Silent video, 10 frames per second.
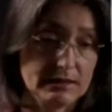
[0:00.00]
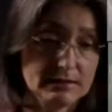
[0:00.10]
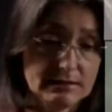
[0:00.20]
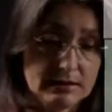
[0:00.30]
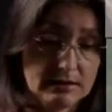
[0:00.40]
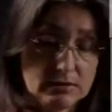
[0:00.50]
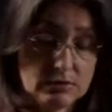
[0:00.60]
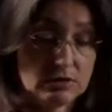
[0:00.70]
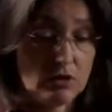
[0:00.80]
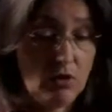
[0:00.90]
and
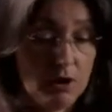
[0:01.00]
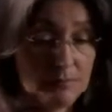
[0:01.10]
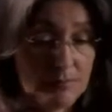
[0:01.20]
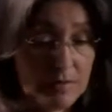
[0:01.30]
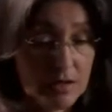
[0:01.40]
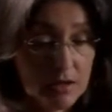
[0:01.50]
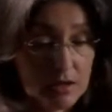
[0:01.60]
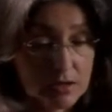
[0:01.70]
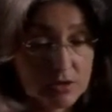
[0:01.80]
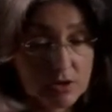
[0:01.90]
so on.
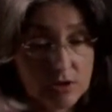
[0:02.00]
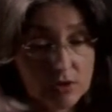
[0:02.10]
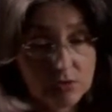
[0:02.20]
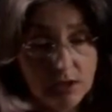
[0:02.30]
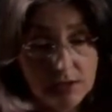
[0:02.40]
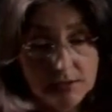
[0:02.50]
So